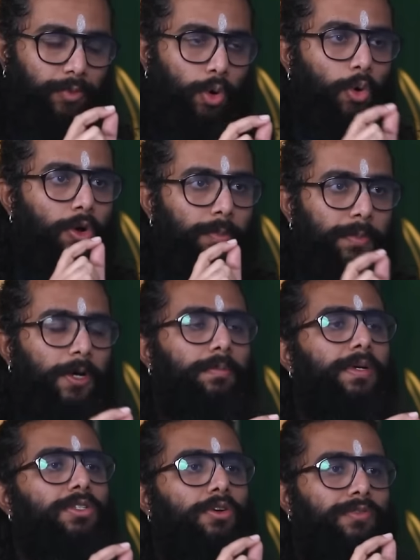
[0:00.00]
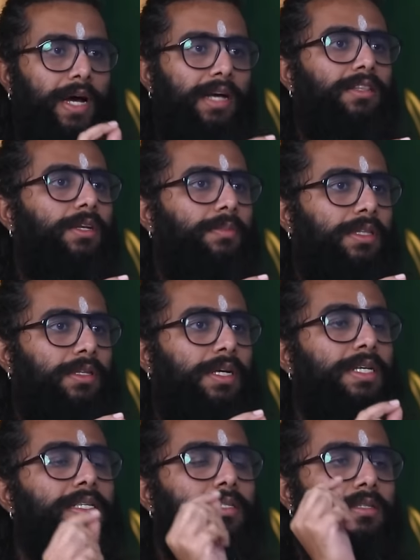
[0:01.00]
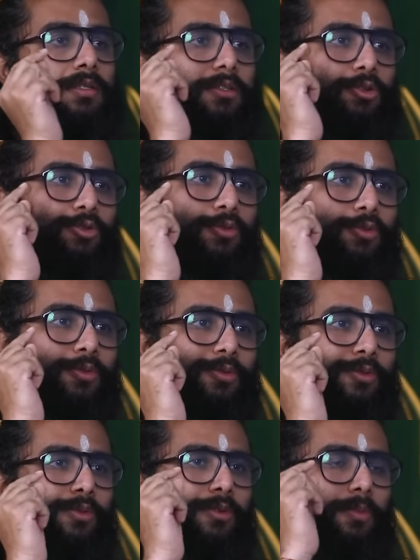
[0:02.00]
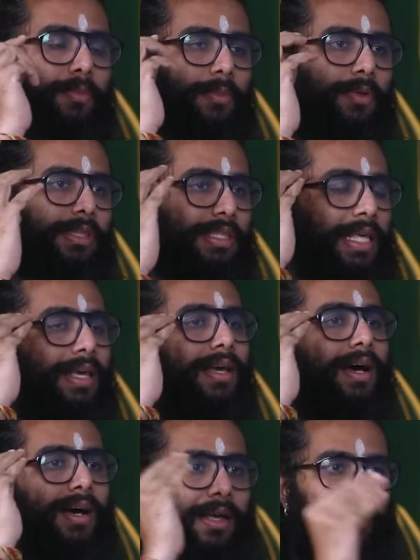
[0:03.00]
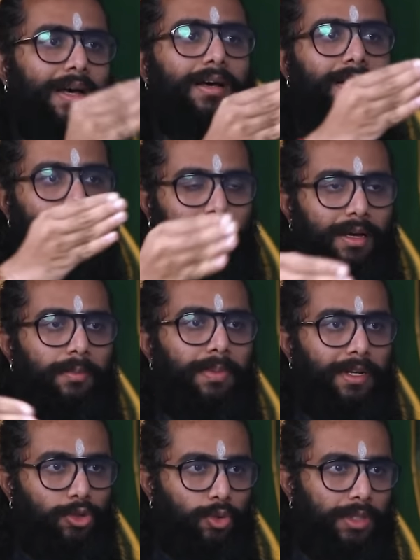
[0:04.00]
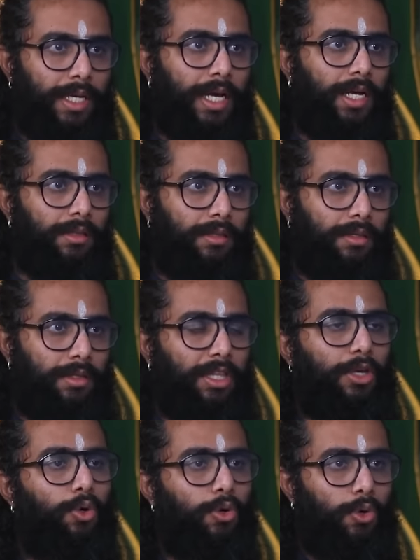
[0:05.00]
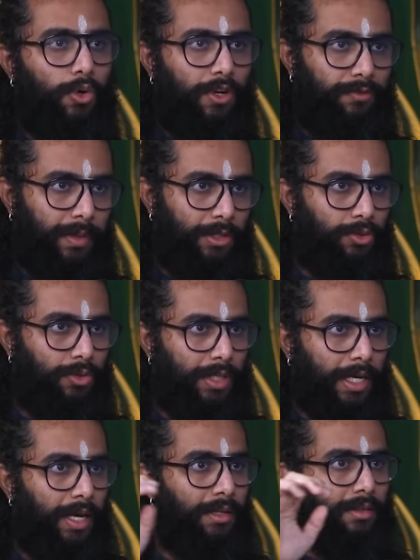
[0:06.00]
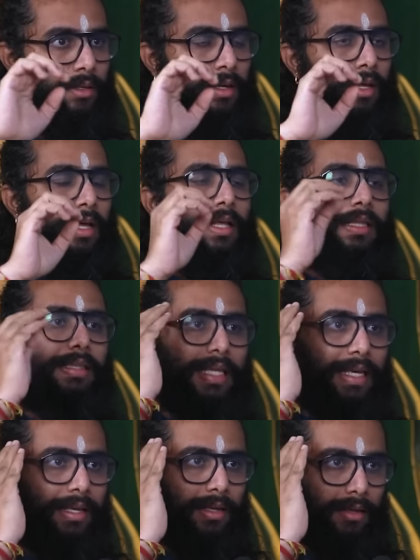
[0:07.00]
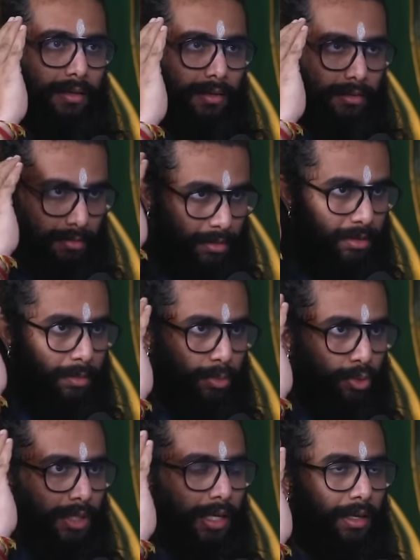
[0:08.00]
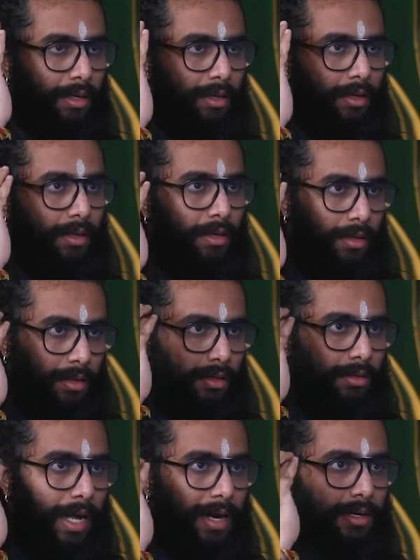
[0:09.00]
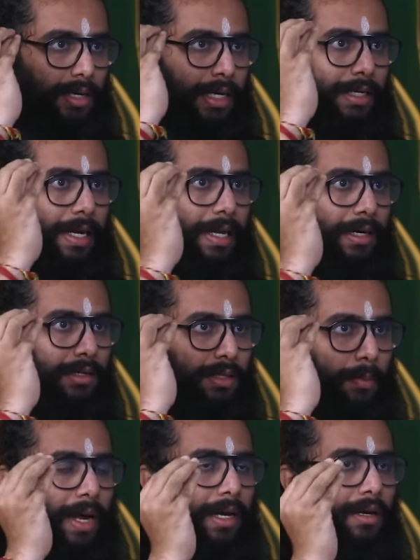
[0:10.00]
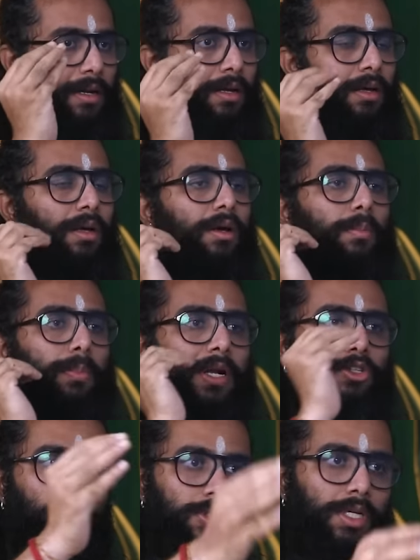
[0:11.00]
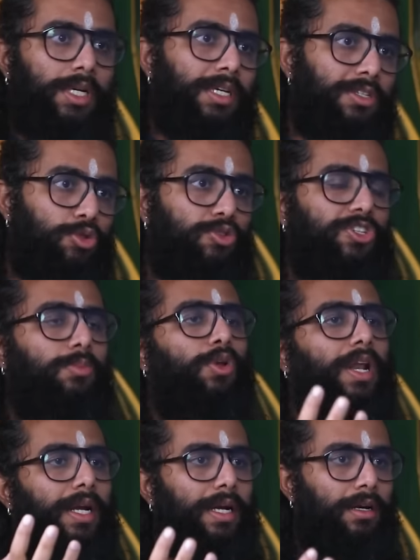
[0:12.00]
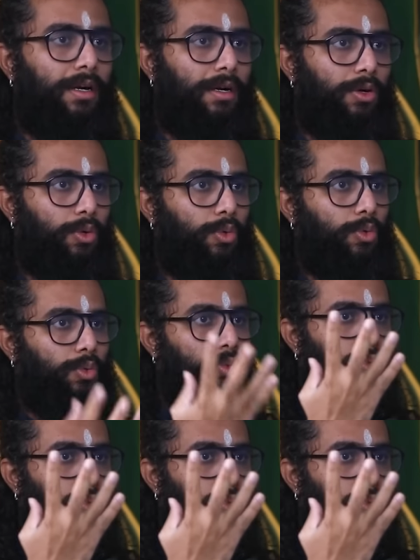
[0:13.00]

core purpose of Gayatri Mantra is to Dhiyaha Yaha Naha Prachodayat. Dhiyo Yonah Prachodayat. Dhi, the buddhi, that intellect, the mind, prachodana is to stimulate it, to